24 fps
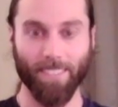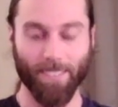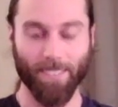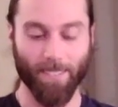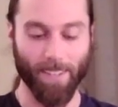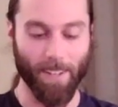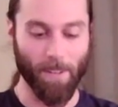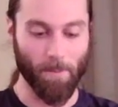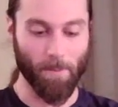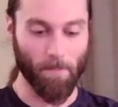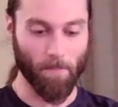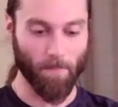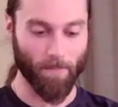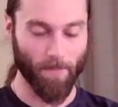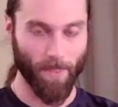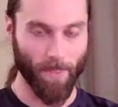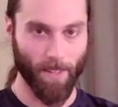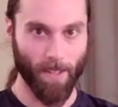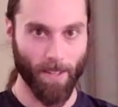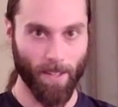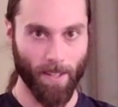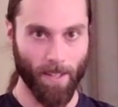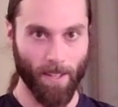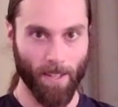right?
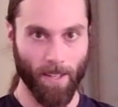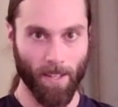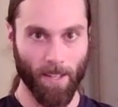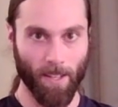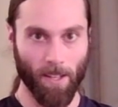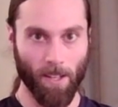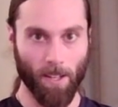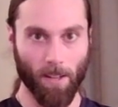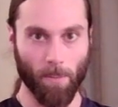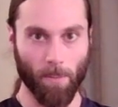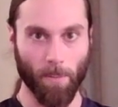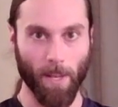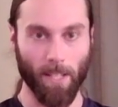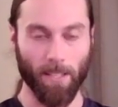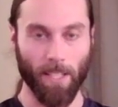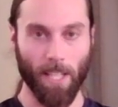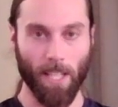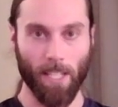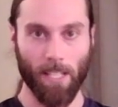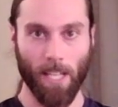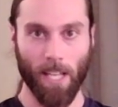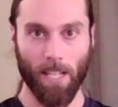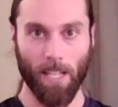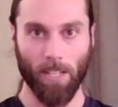My
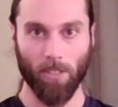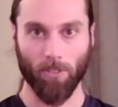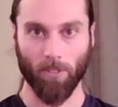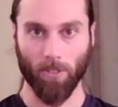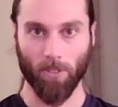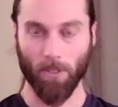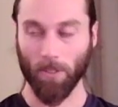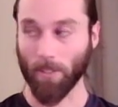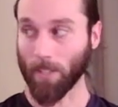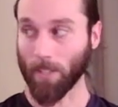late 80s and early